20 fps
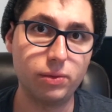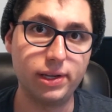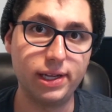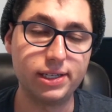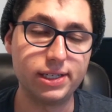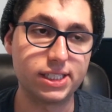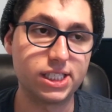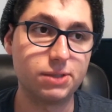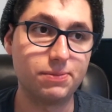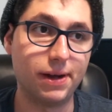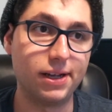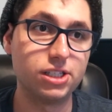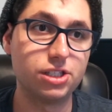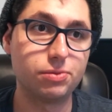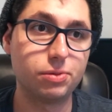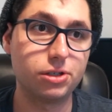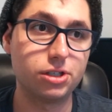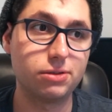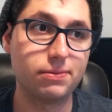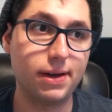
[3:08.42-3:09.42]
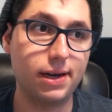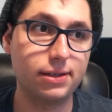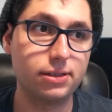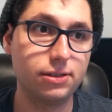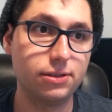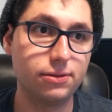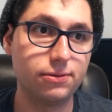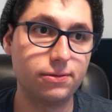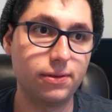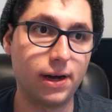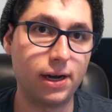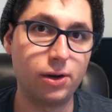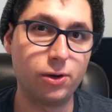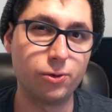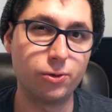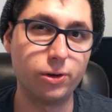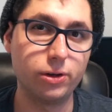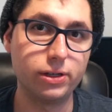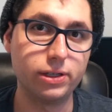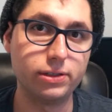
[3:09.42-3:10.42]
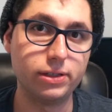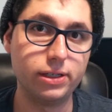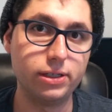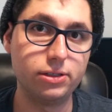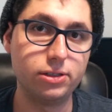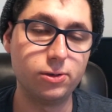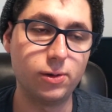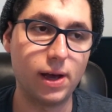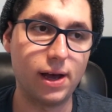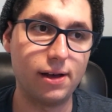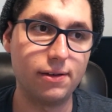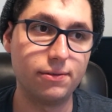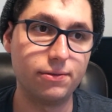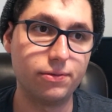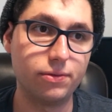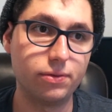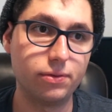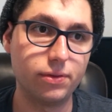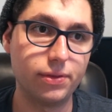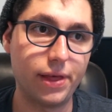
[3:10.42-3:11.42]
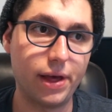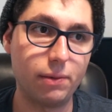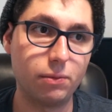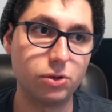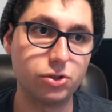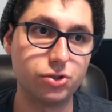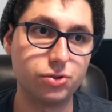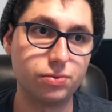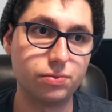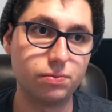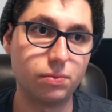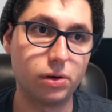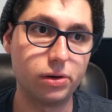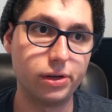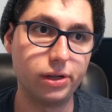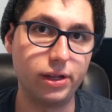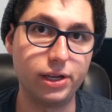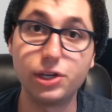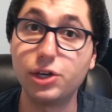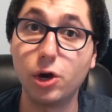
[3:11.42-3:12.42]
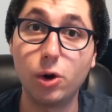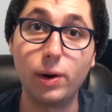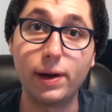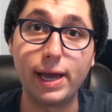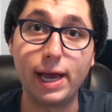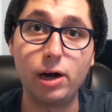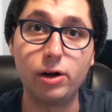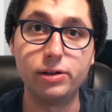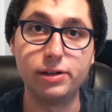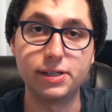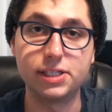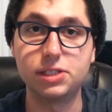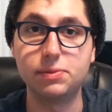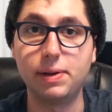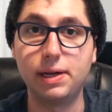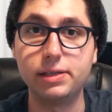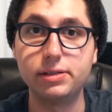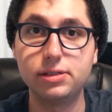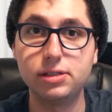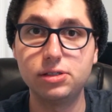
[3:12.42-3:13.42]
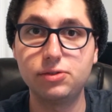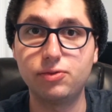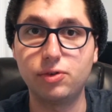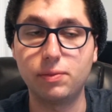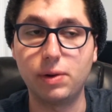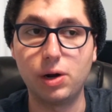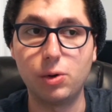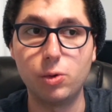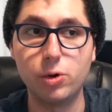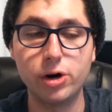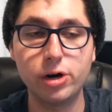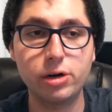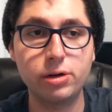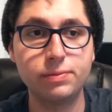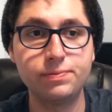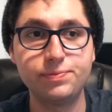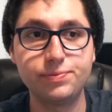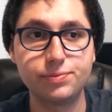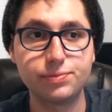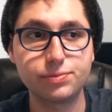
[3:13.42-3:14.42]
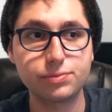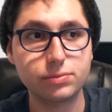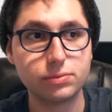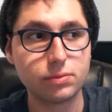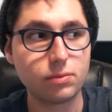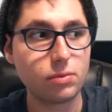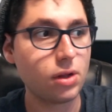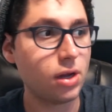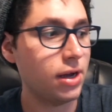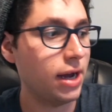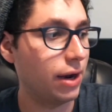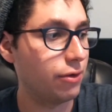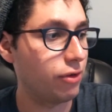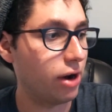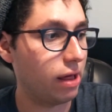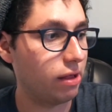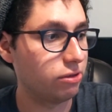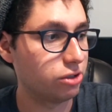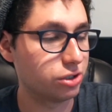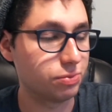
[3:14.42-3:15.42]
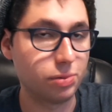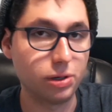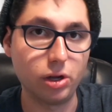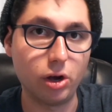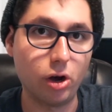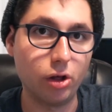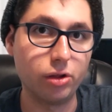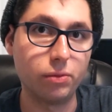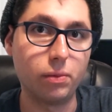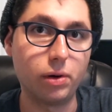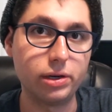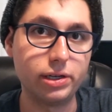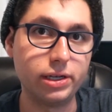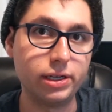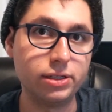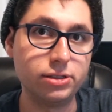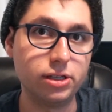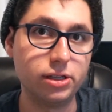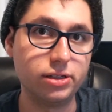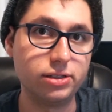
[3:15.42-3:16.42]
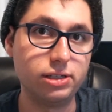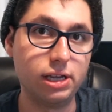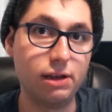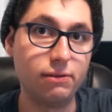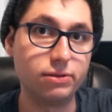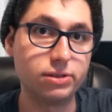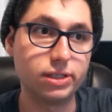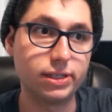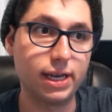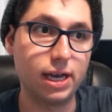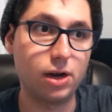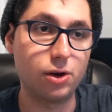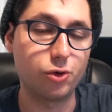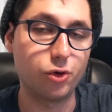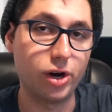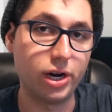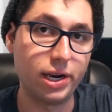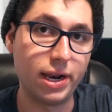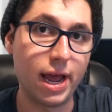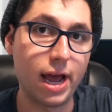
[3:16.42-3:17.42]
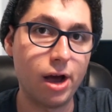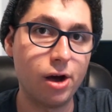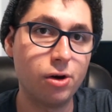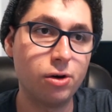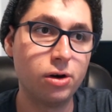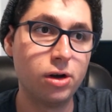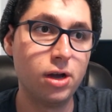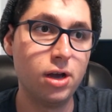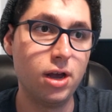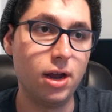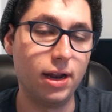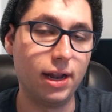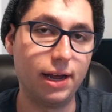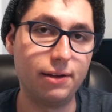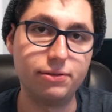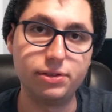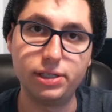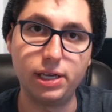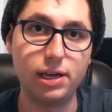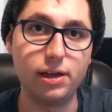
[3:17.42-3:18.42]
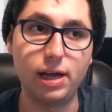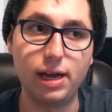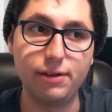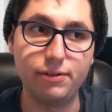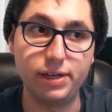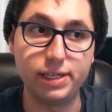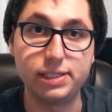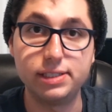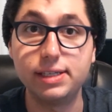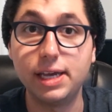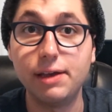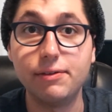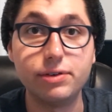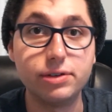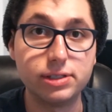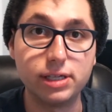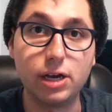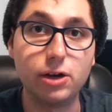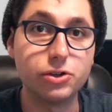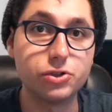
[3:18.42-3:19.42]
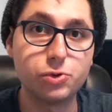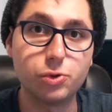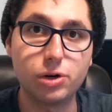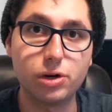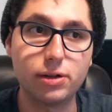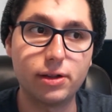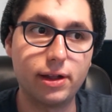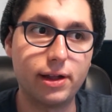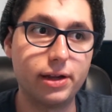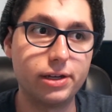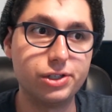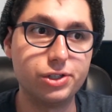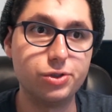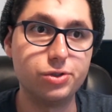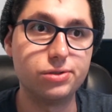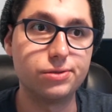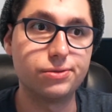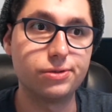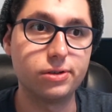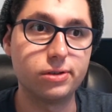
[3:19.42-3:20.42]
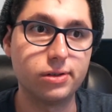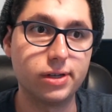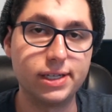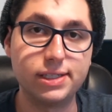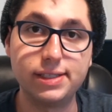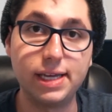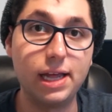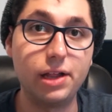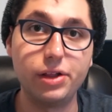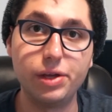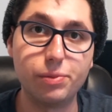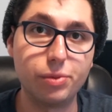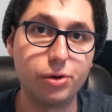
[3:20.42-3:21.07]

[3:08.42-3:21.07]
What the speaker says: an expense perspective, I don't really need to have that much money like going out in expenses for my work. I'd rather just put all the money into the savings account right now. And I have like savings elsewhere that I use for like daily